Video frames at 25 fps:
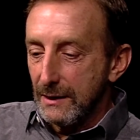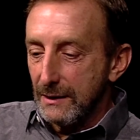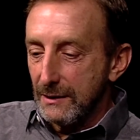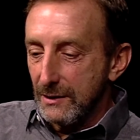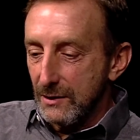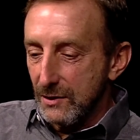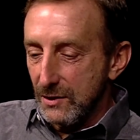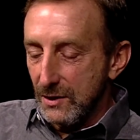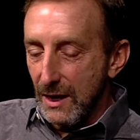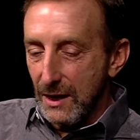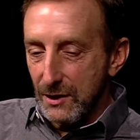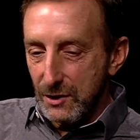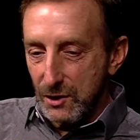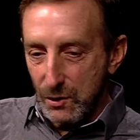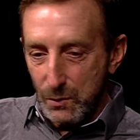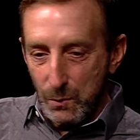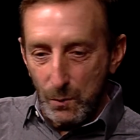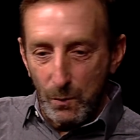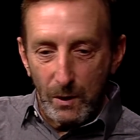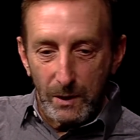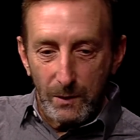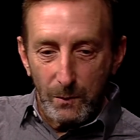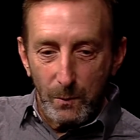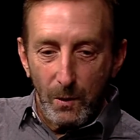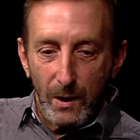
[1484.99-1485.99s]
There's not just
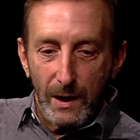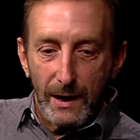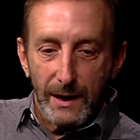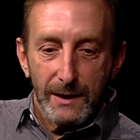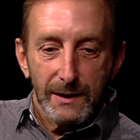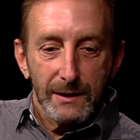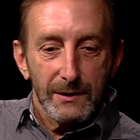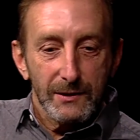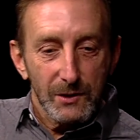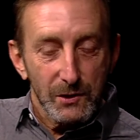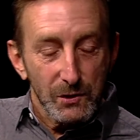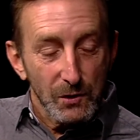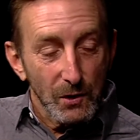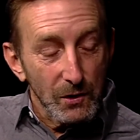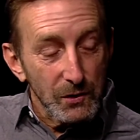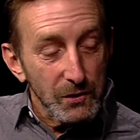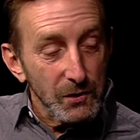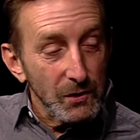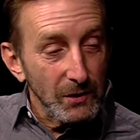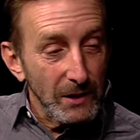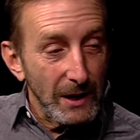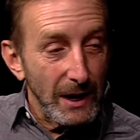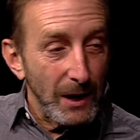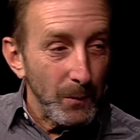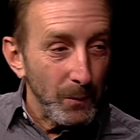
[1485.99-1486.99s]
one way. There's
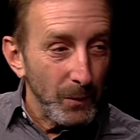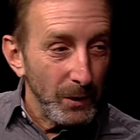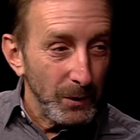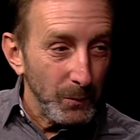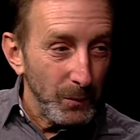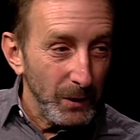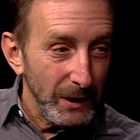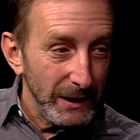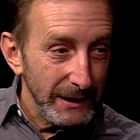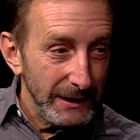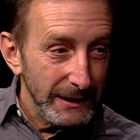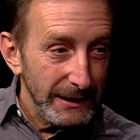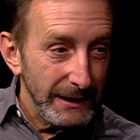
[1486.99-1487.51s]
also not one way to